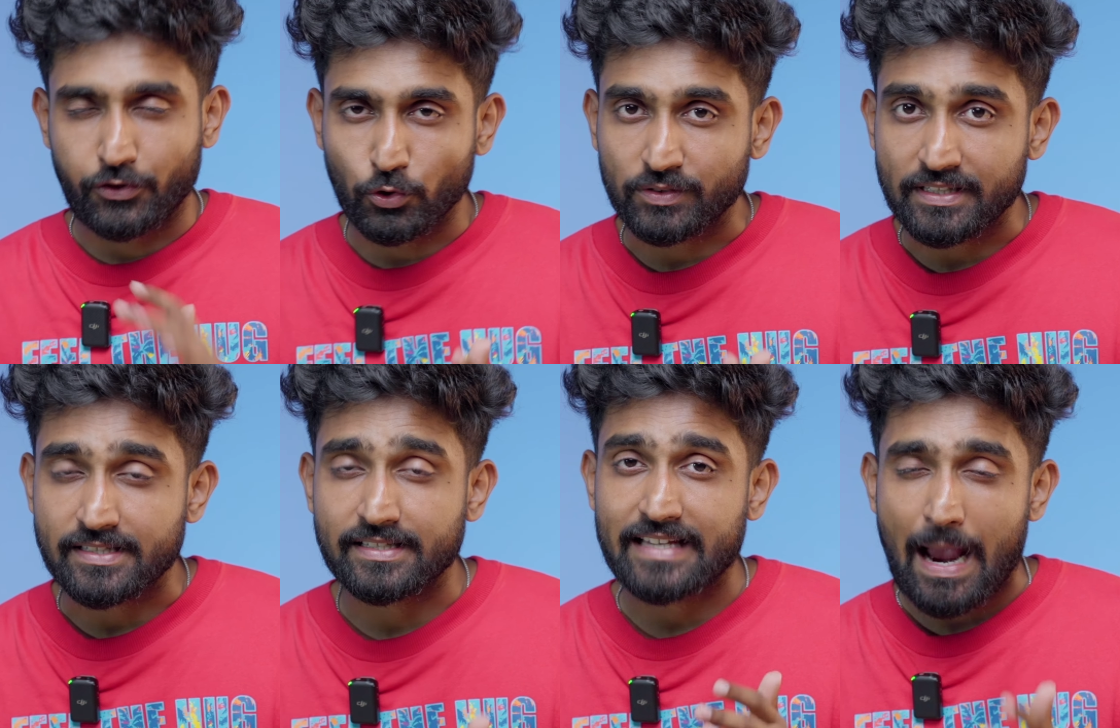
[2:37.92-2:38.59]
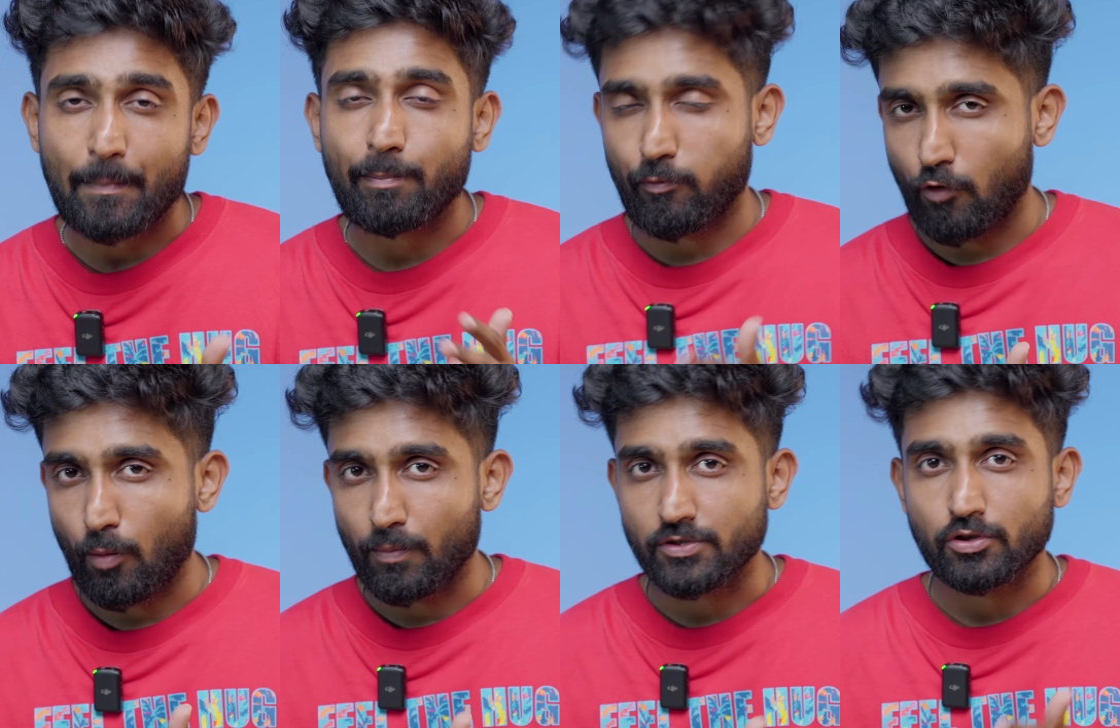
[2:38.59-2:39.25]
truth is, the camera
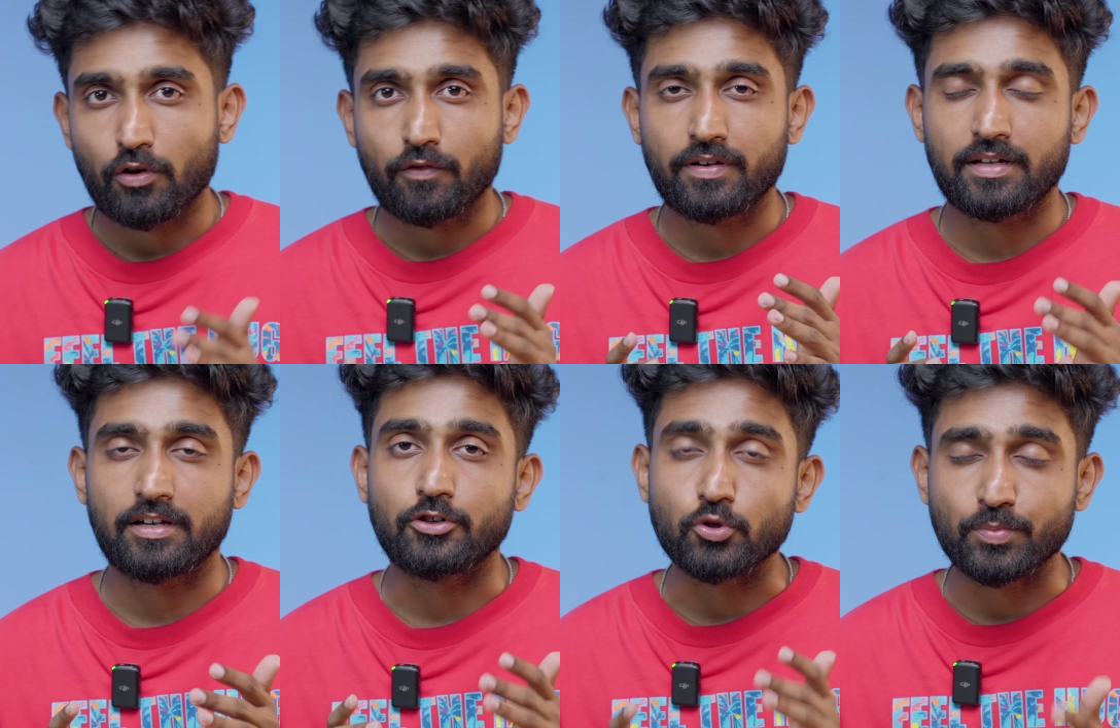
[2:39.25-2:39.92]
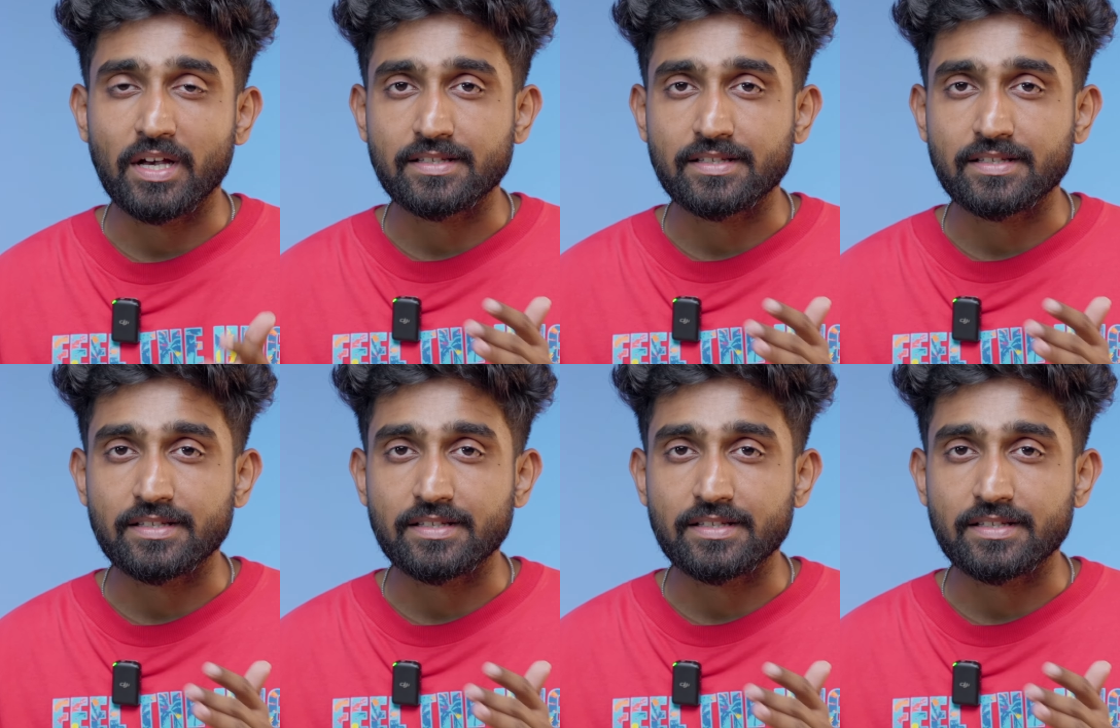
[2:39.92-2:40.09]
performance of Nubia